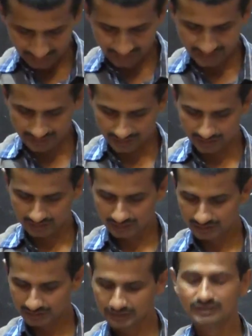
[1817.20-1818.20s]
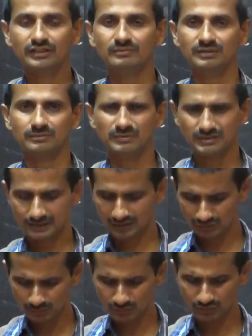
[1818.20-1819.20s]
It is a little bit means
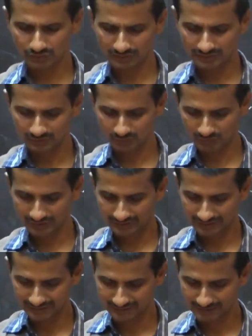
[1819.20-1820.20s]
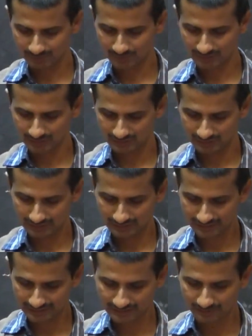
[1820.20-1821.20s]
I will put only one example
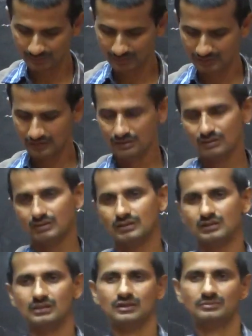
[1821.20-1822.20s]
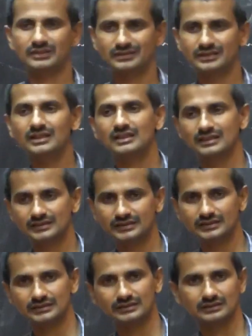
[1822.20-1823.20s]
of that the
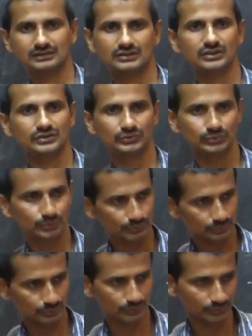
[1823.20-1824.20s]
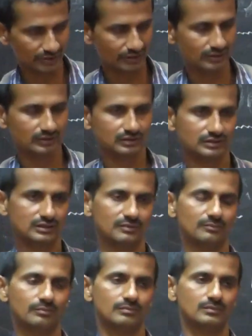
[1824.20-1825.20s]
RC. You read the
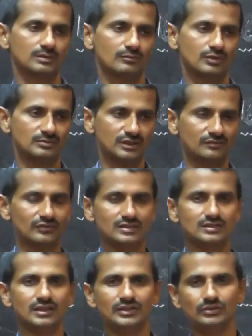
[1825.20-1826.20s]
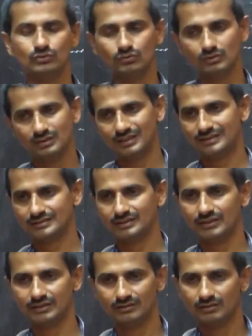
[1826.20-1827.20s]
from that first line to last
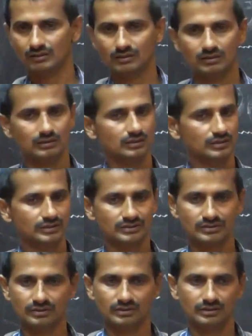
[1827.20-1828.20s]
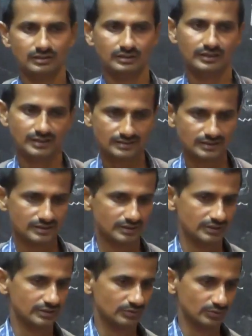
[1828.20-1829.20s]
line. It's
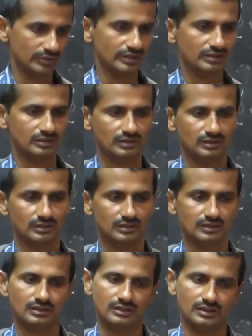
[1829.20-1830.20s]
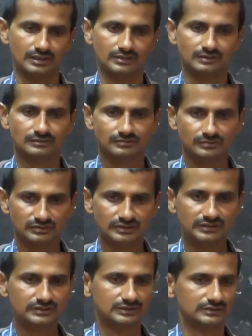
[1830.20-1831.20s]
necessary to read, and
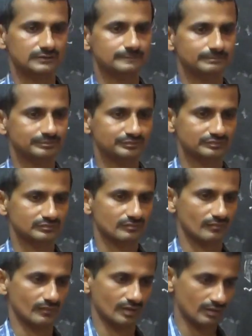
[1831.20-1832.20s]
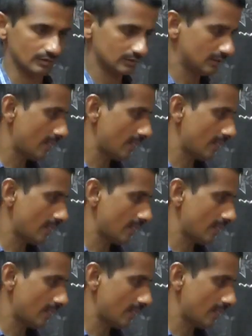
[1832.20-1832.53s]
this there